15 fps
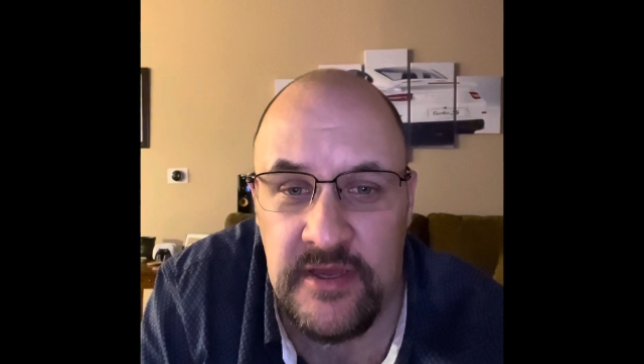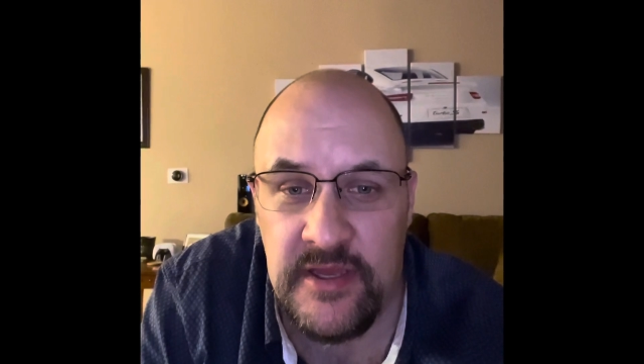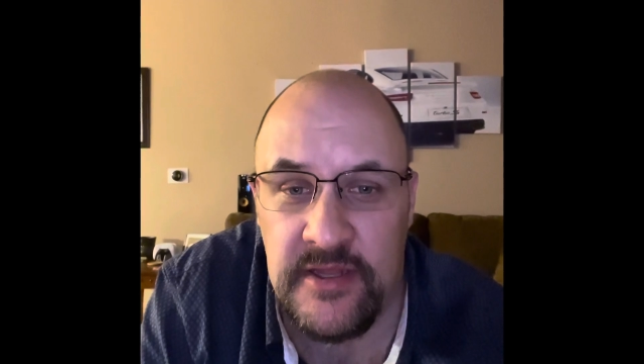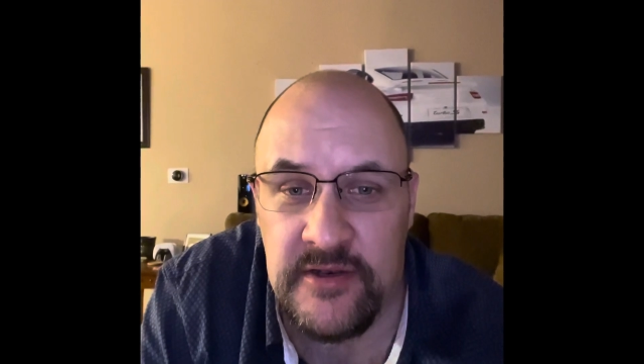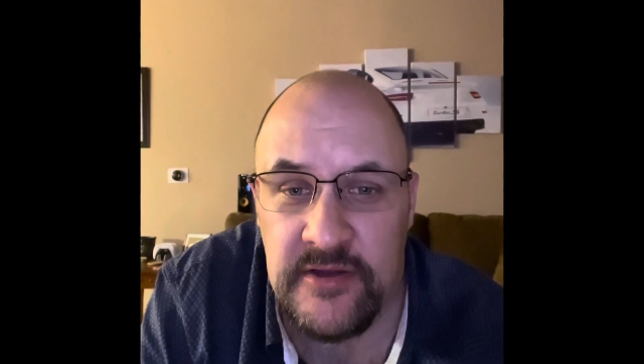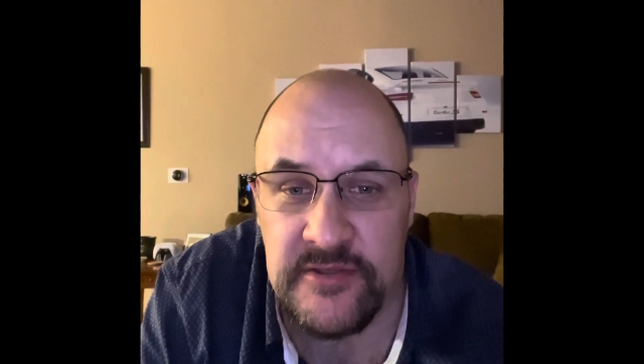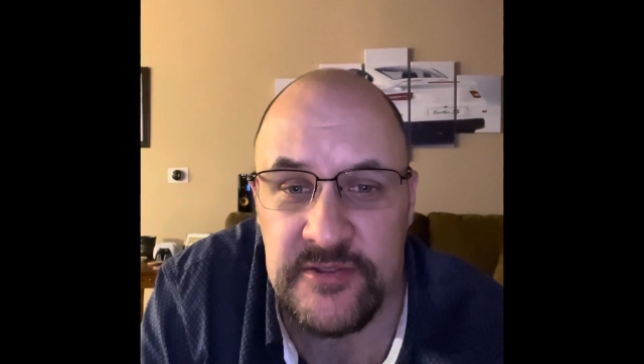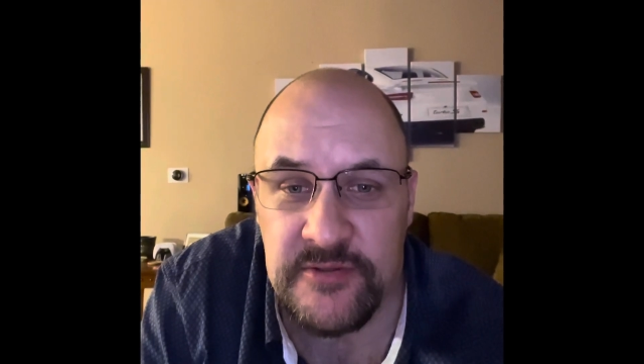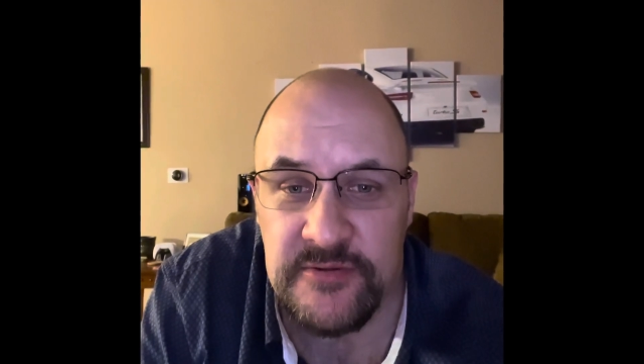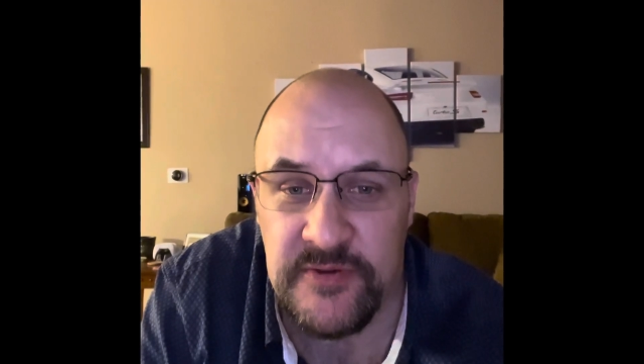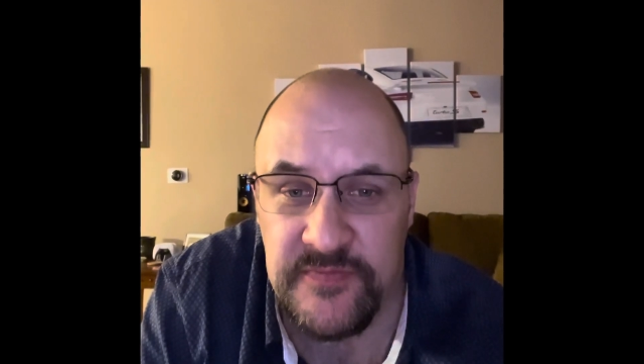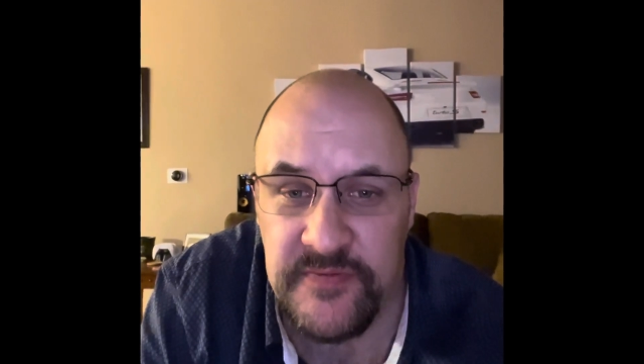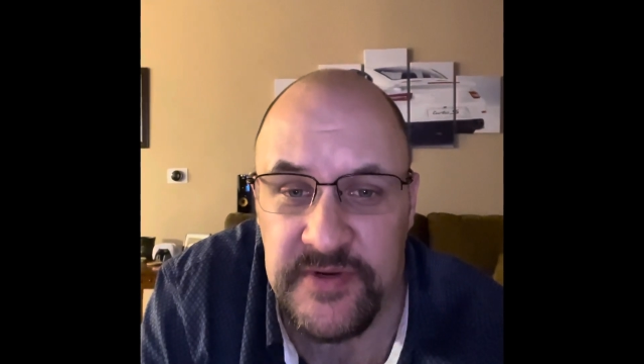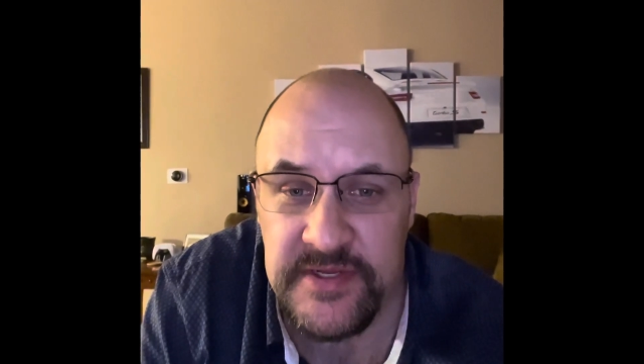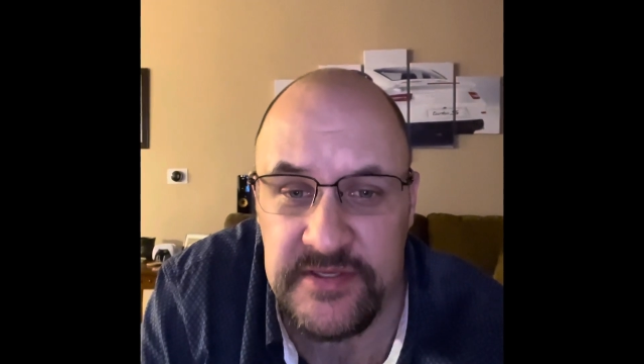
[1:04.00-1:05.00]
And also,
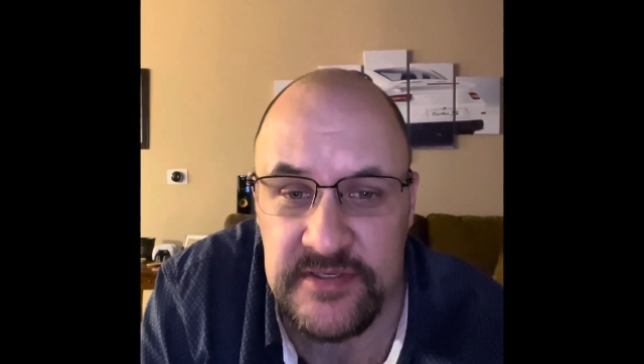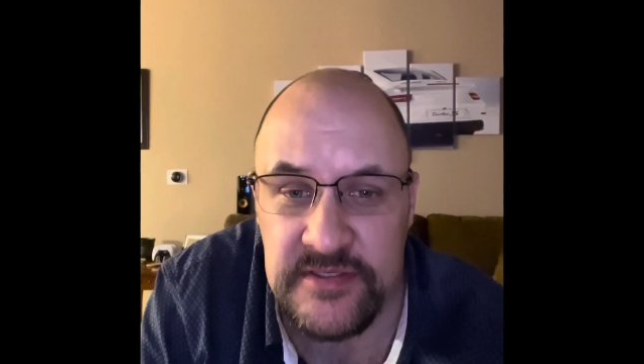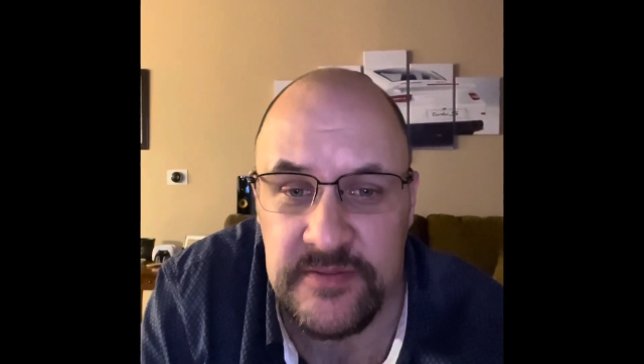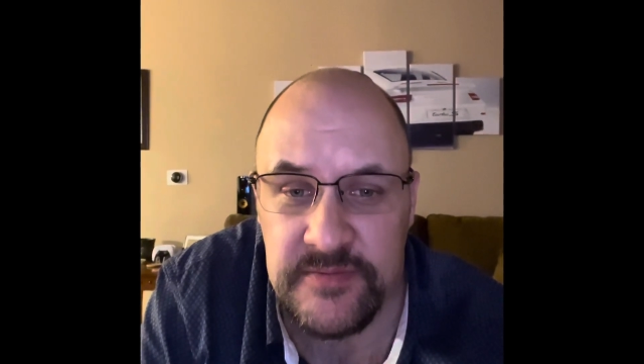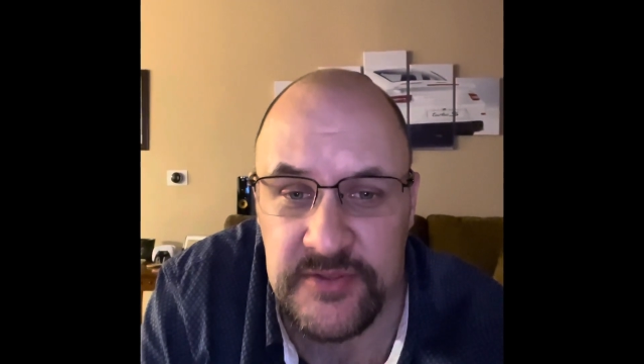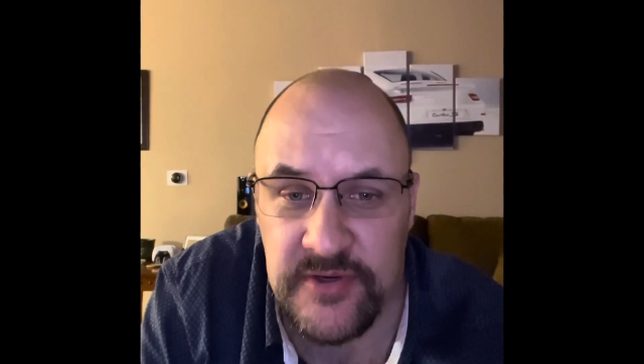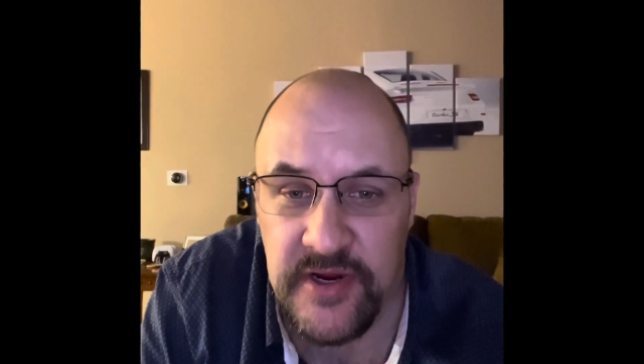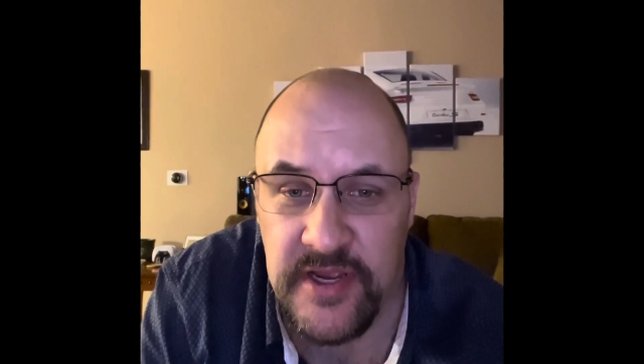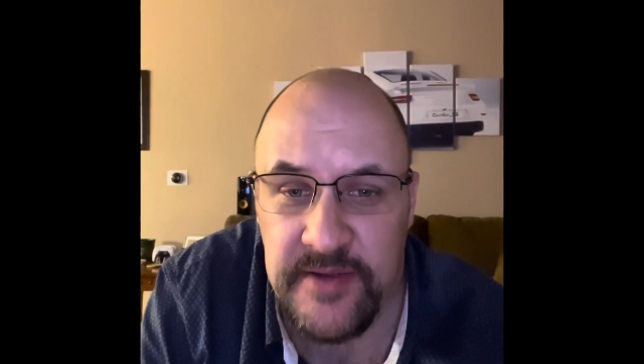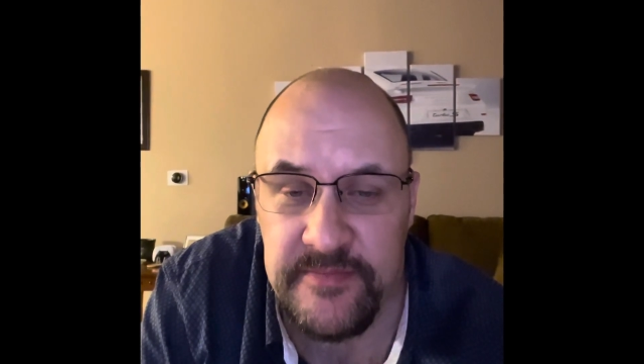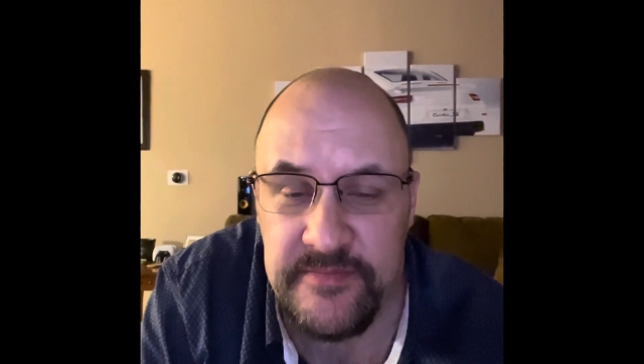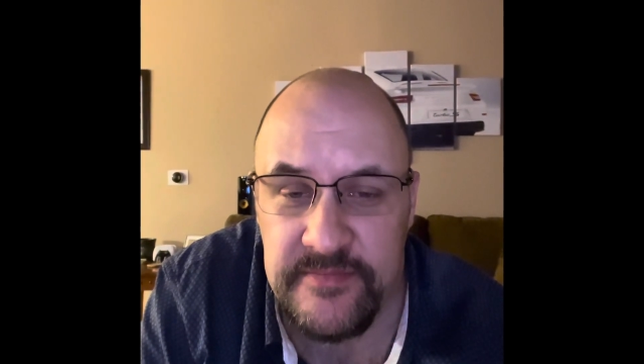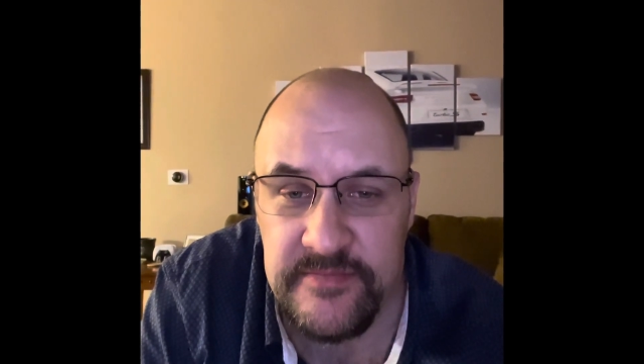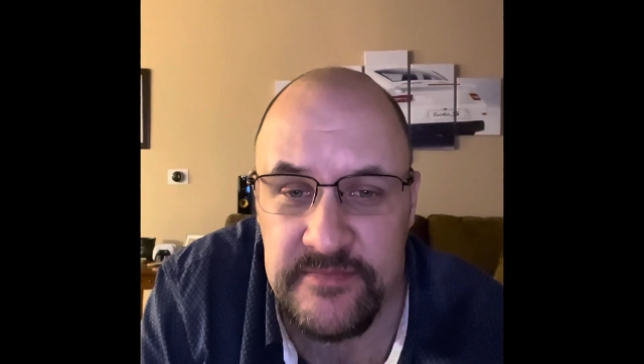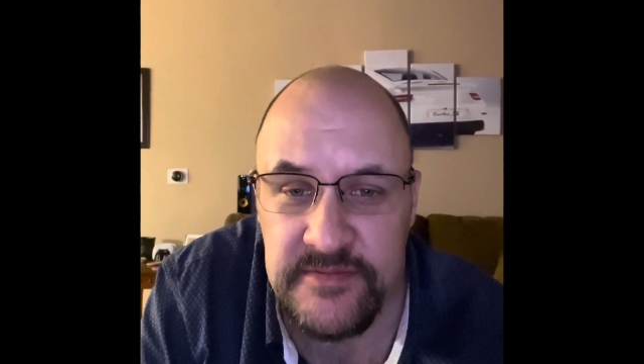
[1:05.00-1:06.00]
don't forget to subscribe.
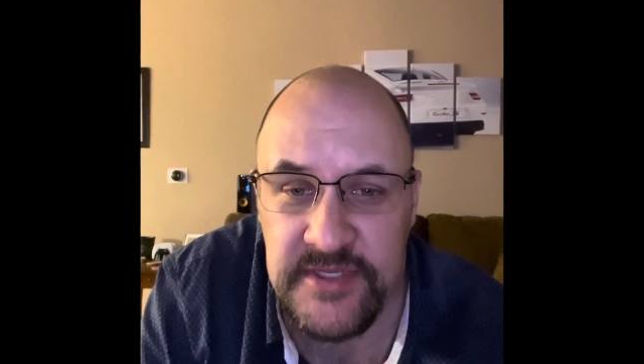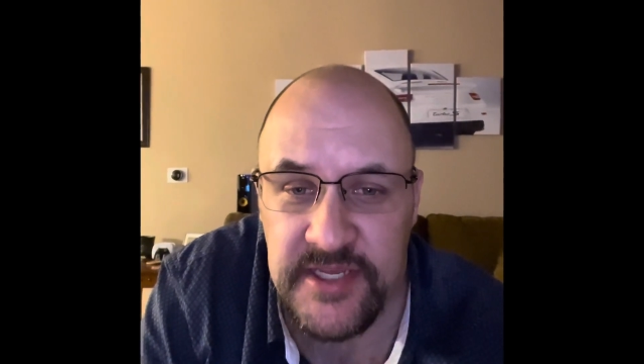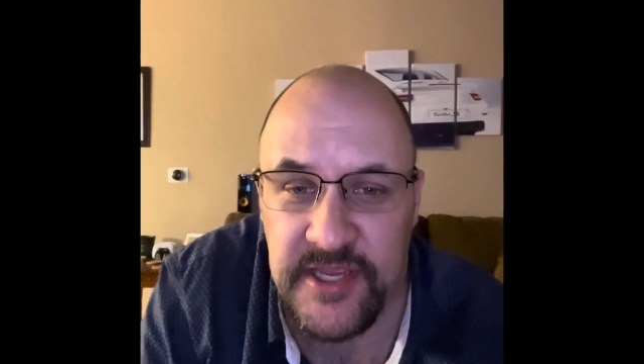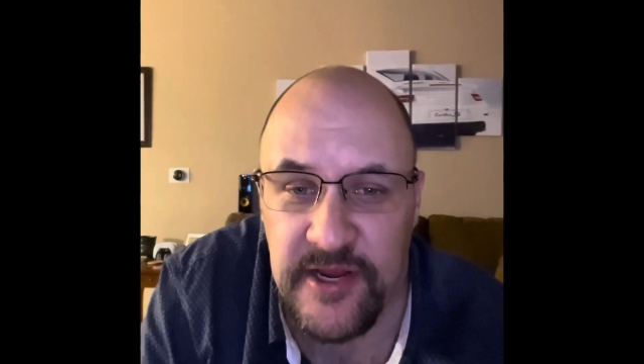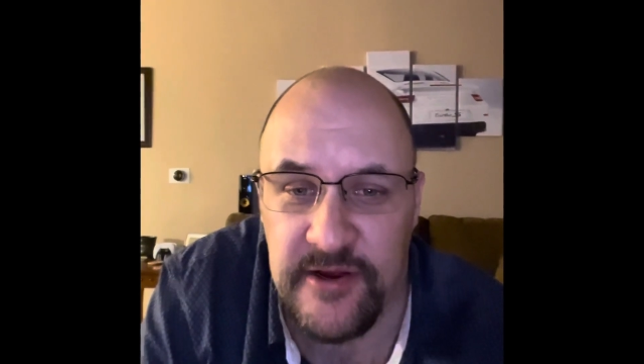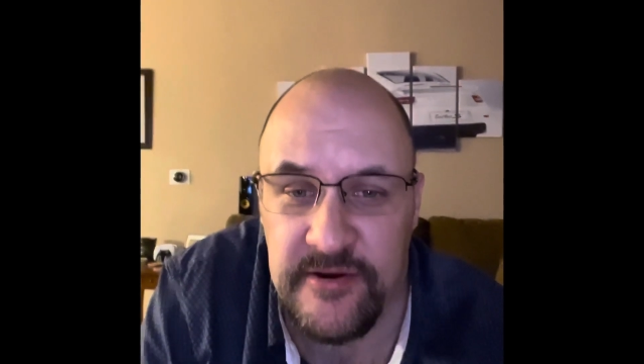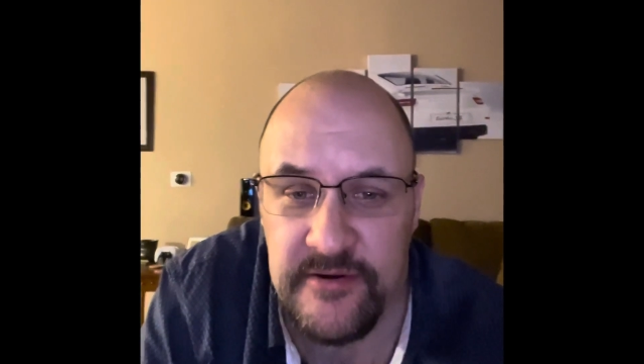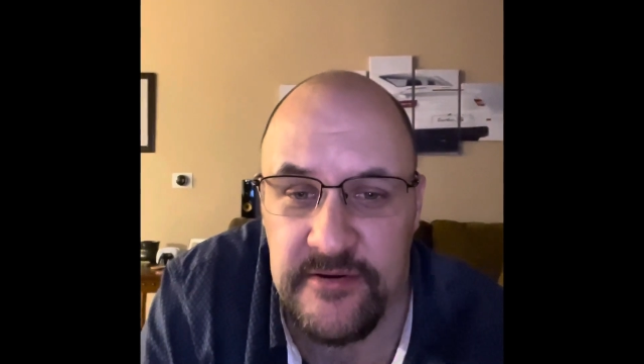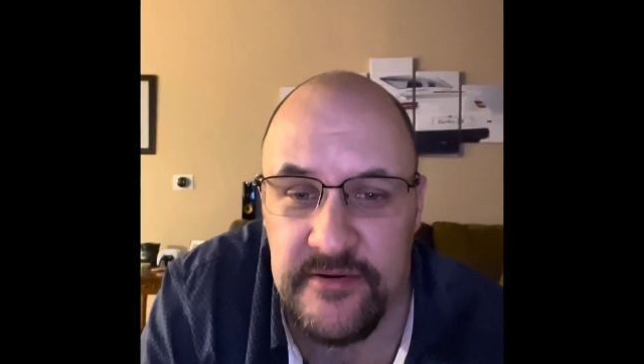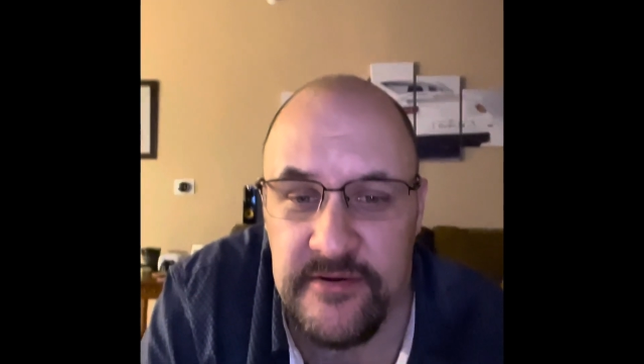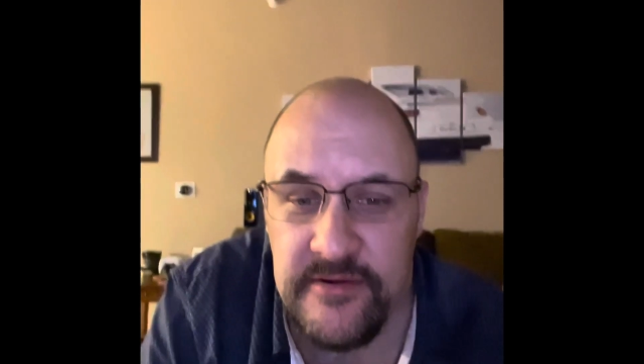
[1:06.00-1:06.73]
Take care.